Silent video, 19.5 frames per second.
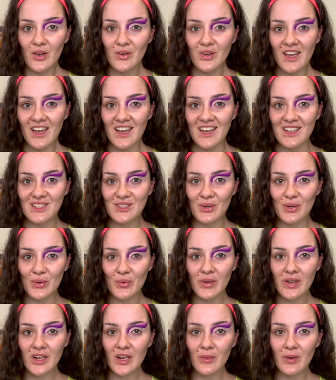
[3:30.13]
Okay, so I
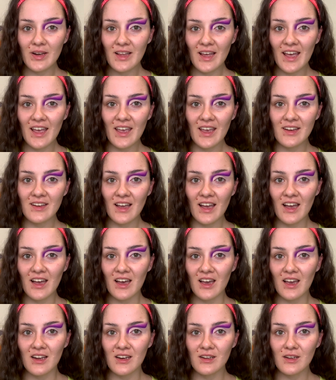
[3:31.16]
quickly went ahead
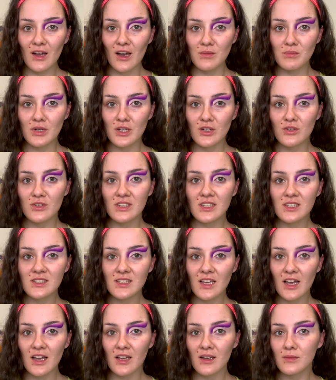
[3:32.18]
and cut my crease
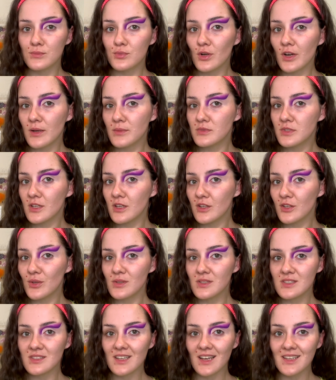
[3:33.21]
and primed it
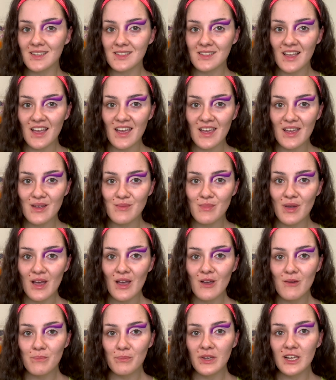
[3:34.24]
using that same
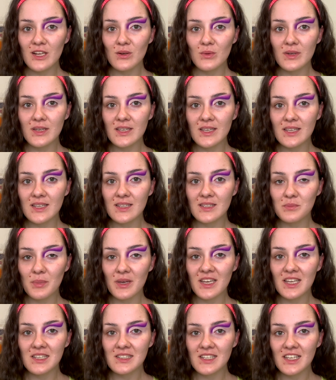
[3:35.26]
P. Louise
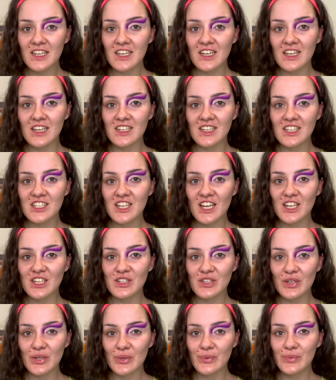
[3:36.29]
base in shade
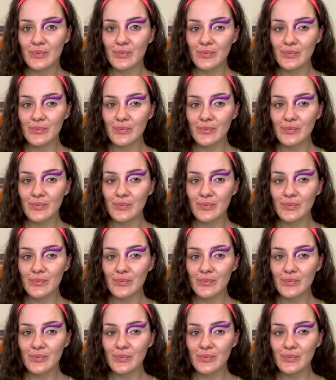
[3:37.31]
2.